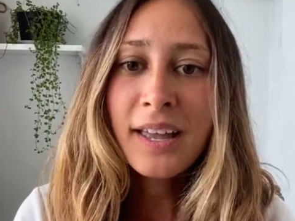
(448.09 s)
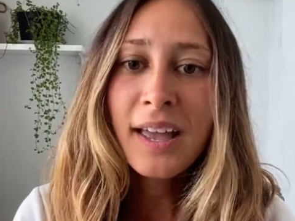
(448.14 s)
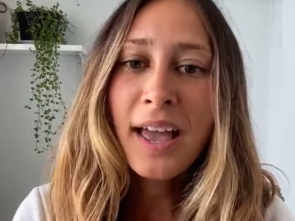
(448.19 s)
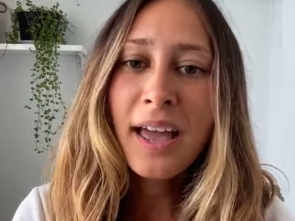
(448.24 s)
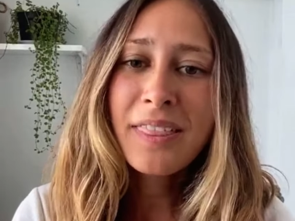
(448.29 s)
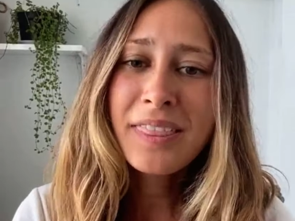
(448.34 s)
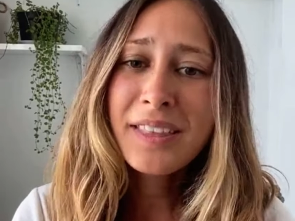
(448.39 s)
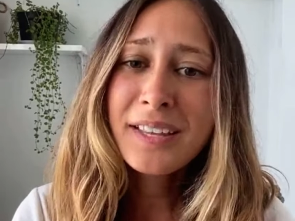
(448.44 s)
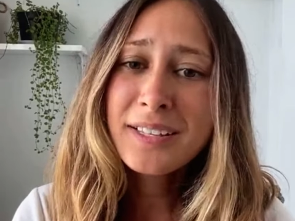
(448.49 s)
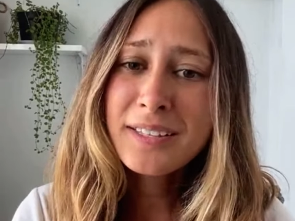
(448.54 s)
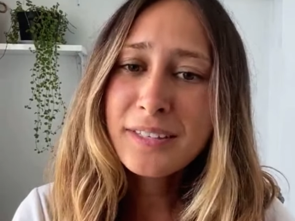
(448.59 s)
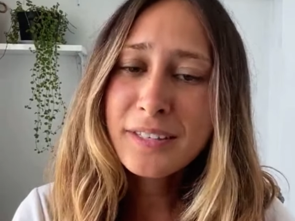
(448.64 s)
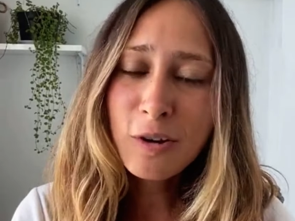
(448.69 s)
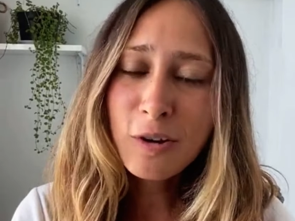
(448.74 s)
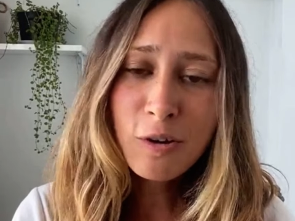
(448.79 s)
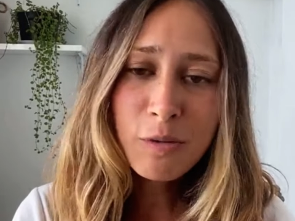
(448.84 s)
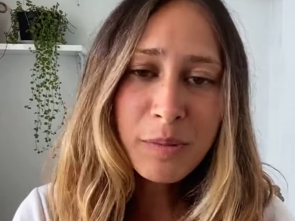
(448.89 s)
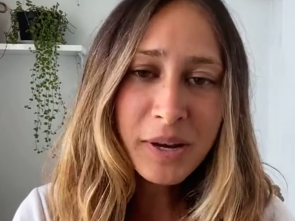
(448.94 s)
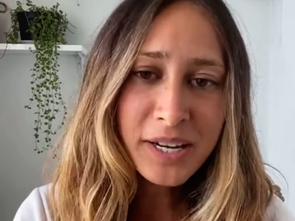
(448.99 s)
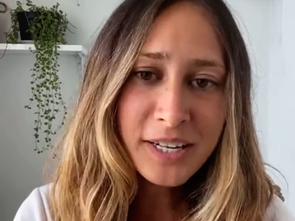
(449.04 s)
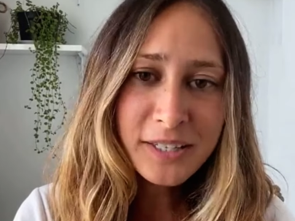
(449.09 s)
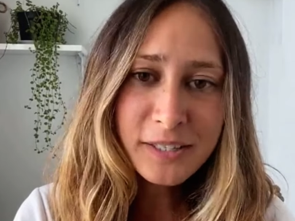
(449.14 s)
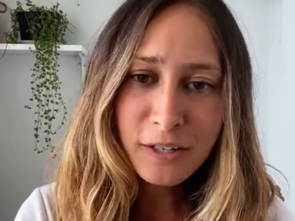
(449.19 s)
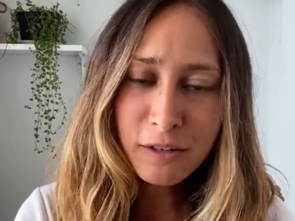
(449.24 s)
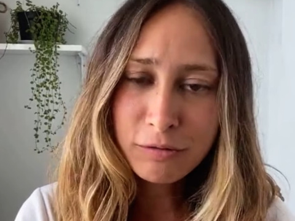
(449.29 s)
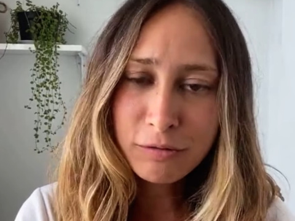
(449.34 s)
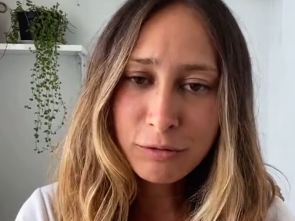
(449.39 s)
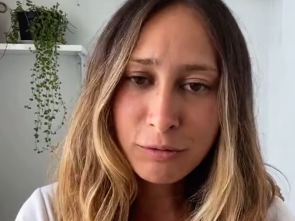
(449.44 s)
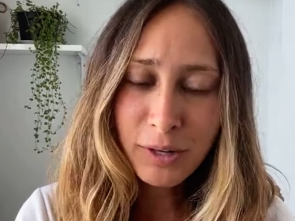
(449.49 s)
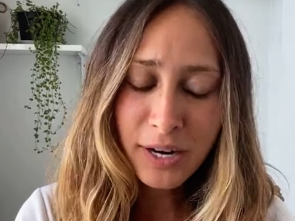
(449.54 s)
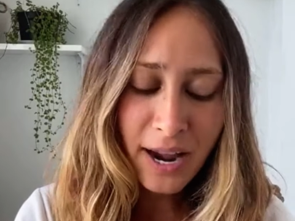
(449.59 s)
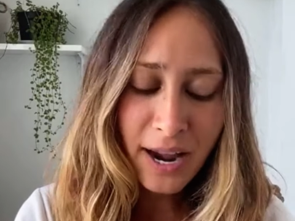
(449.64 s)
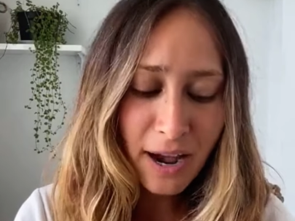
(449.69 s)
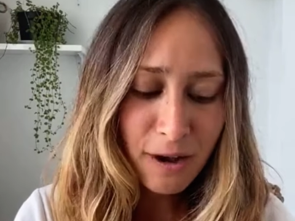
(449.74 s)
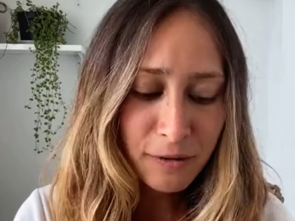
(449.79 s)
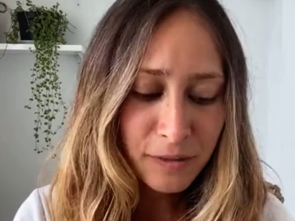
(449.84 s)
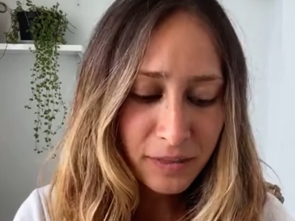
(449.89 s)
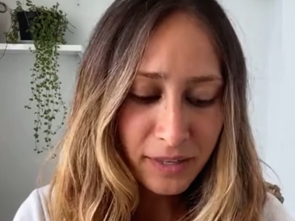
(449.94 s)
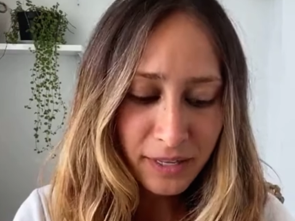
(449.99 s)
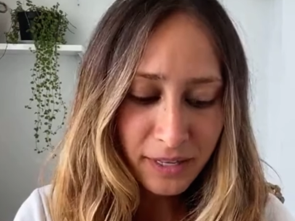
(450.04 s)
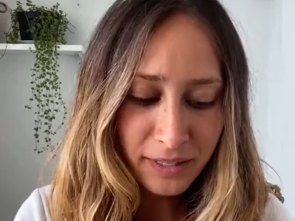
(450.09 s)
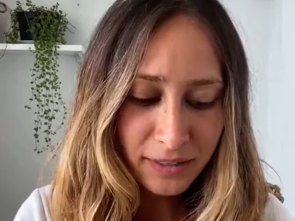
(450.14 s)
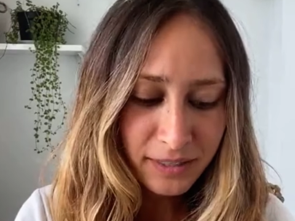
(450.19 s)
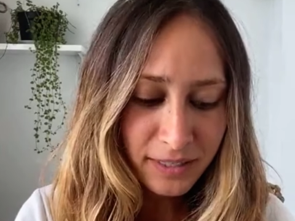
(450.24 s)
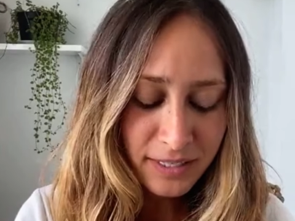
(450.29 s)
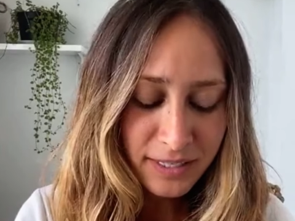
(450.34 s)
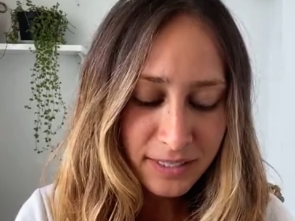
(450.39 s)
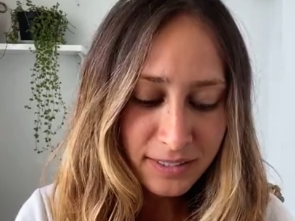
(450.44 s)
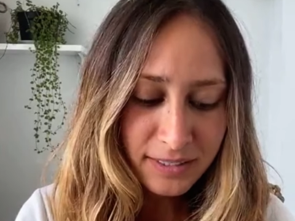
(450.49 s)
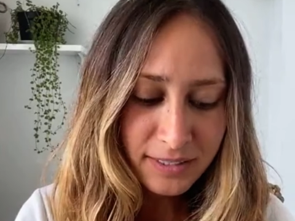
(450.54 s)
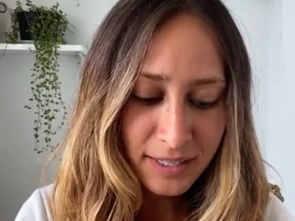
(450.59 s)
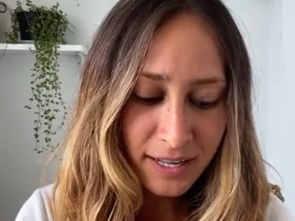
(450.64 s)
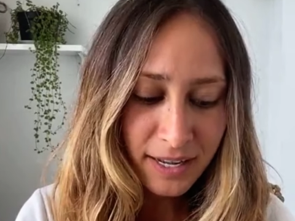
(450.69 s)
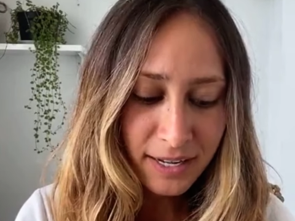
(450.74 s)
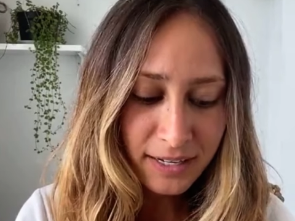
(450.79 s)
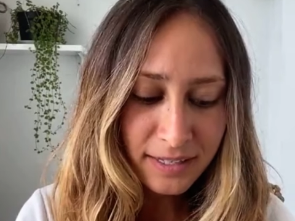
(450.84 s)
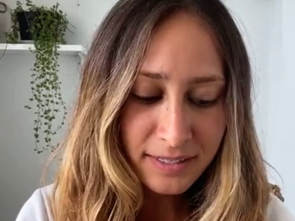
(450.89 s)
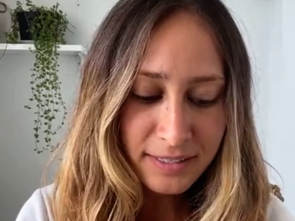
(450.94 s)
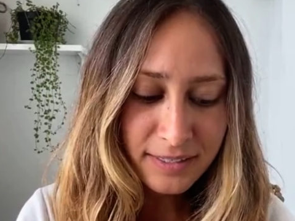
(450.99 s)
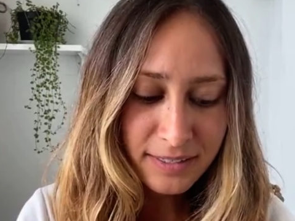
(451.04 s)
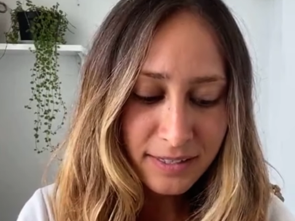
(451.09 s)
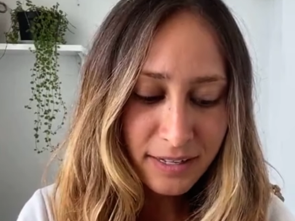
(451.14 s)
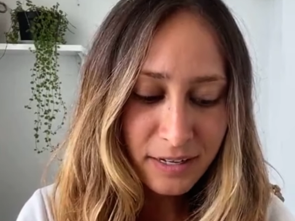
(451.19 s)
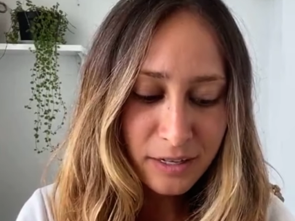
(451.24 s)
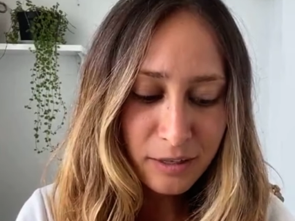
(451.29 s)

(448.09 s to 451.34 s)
And there's so many software out there these days,